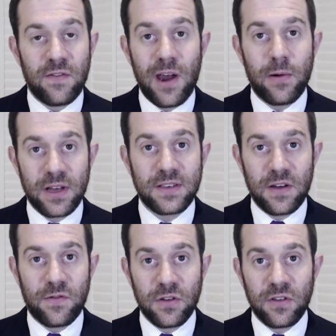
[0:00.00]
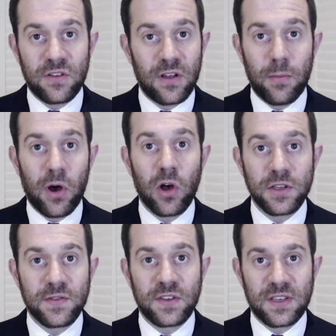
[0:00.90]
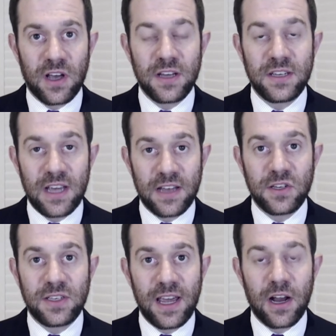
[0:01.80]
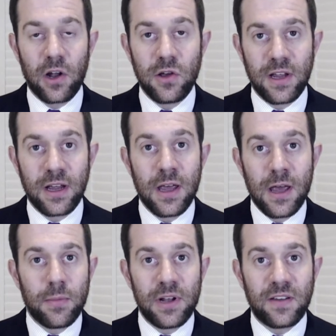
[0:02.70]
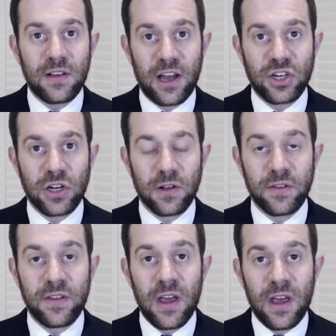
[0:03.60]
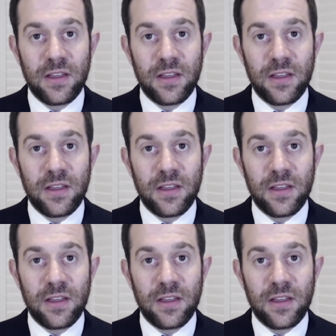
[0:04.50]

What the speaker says: various different parts of society, as you say, including political echelons.